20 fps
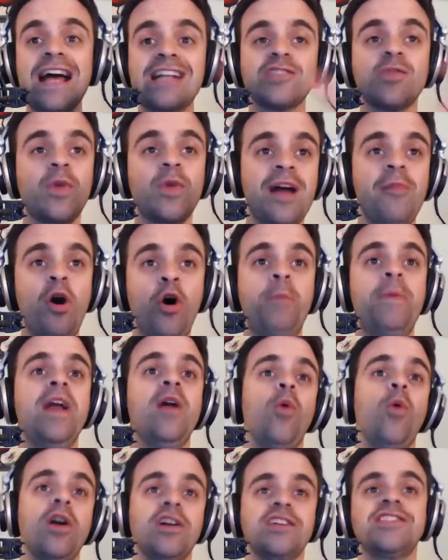what I'm
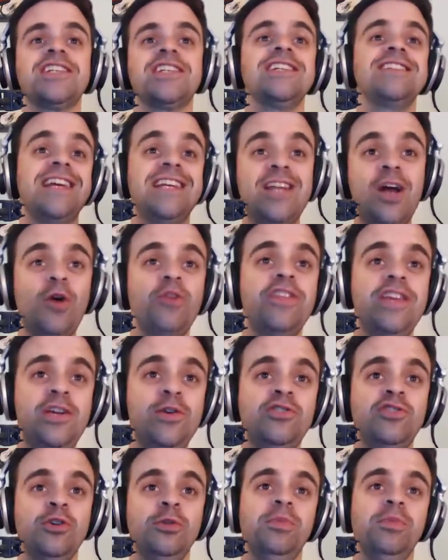hoping works, because I know the
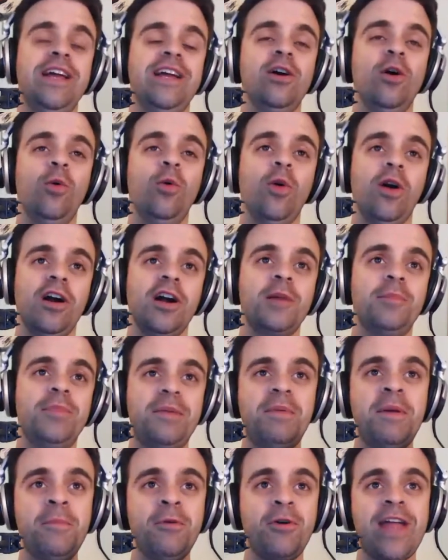YouTube link will work, but
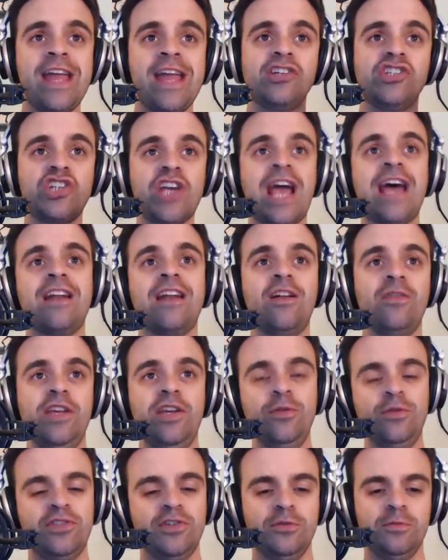people can't chat on the
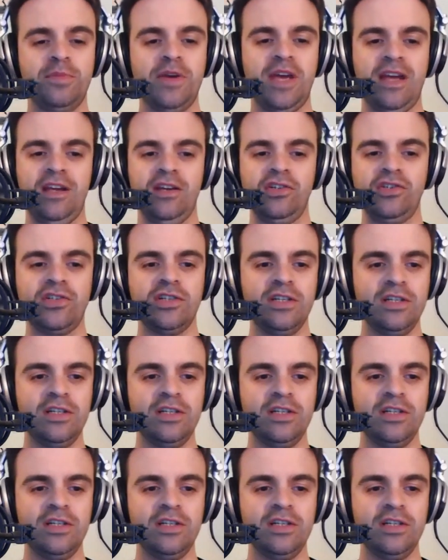YouTube page.